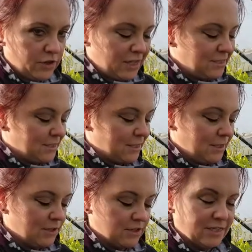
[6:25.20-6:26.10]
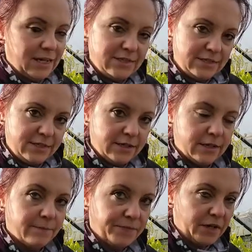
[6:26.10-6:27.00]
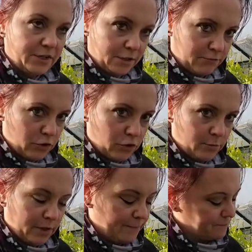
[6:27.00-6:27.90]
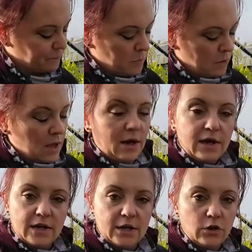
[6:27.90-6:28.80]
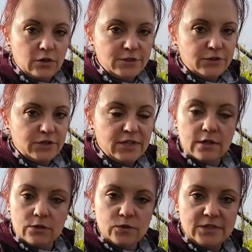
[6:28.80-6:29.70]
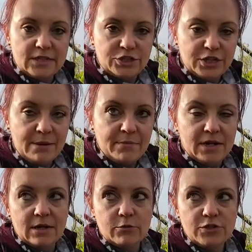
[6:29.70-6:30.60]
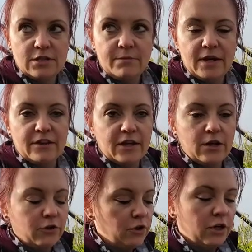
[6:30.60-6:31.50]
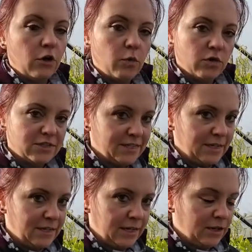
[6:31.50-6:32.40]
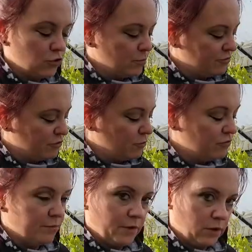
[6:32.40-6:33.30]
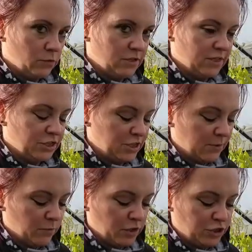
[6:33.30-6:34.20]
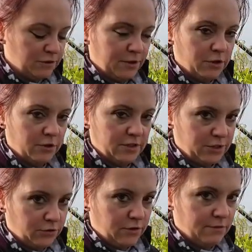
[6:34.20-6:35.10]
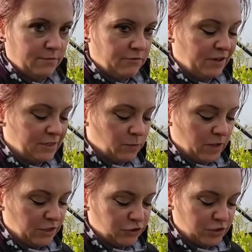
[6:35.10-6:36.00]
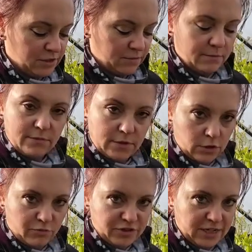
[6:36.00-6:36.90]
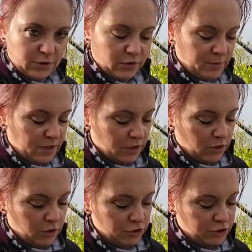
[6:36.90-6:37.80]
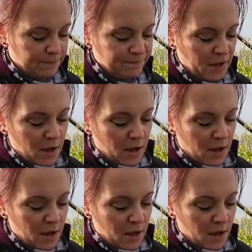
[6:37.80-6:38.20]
this year, because last year I did a Roma and I also did a lucid gem, and I must admit I think I only got one seedling come through from the lucid gem, which, you know, that's another reason why just to, you know, proceed with a bit of caution,